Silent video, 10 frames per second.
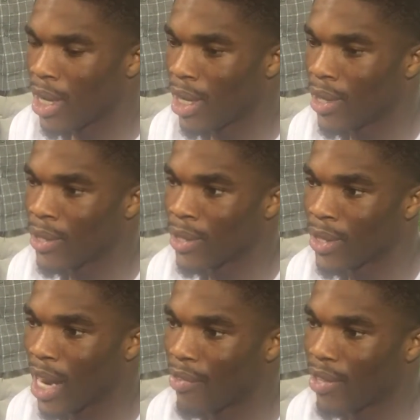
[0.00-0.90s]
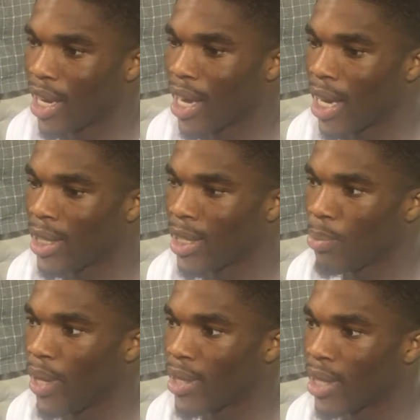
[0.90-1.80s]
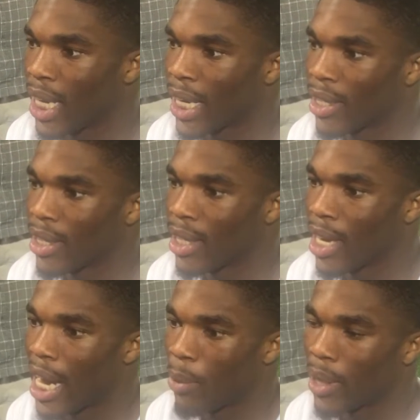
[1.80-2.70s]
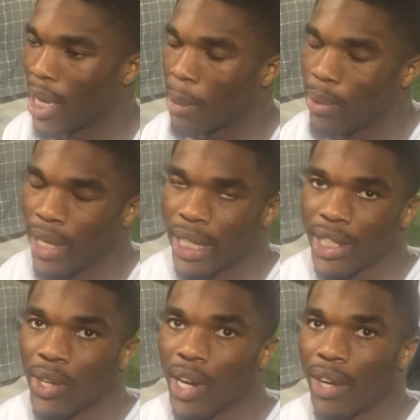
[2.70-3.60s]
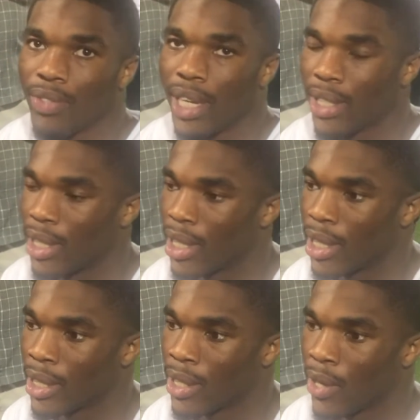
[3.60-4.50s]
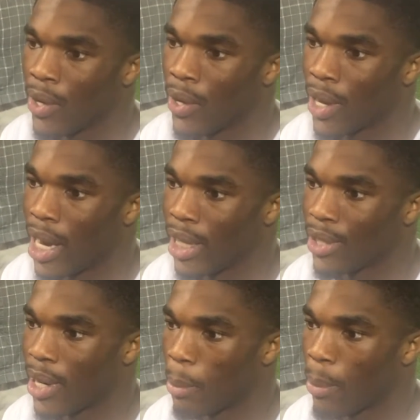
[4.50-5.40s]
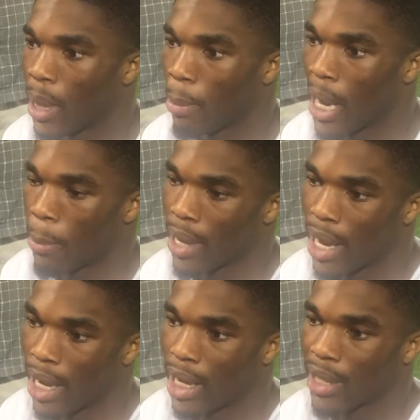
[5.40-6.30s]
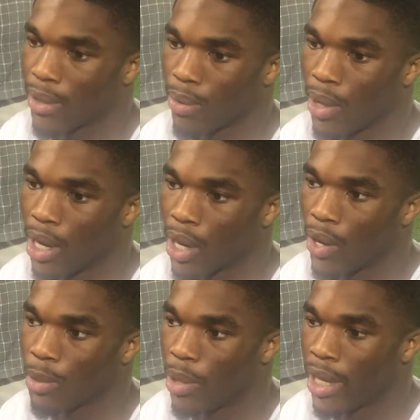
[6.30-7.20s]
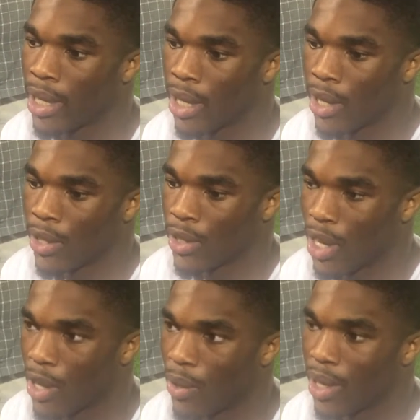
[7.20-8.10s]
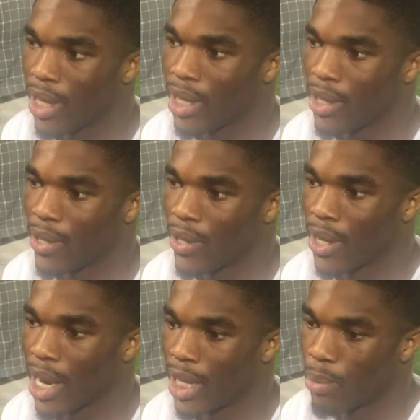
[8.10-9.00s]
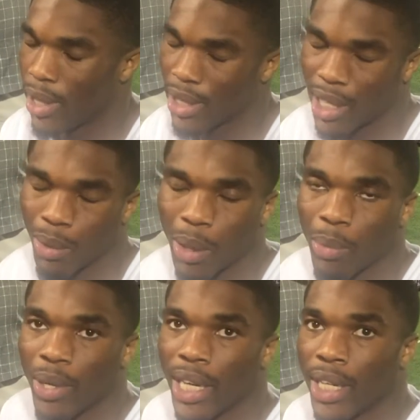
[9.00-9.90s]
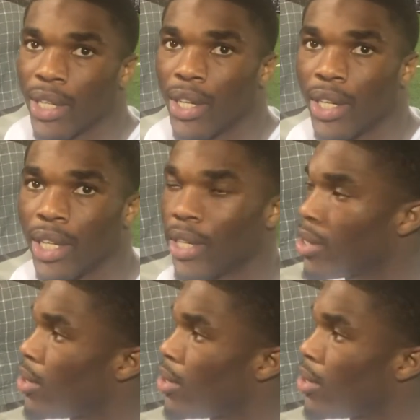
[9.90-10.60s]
I think it kind of just speaks to, like, the kind of work that we put in this whole offseason, kind of trying to bring back BIA. That's what our goal's been. So it kind of speaks to, like, the work we put in all year.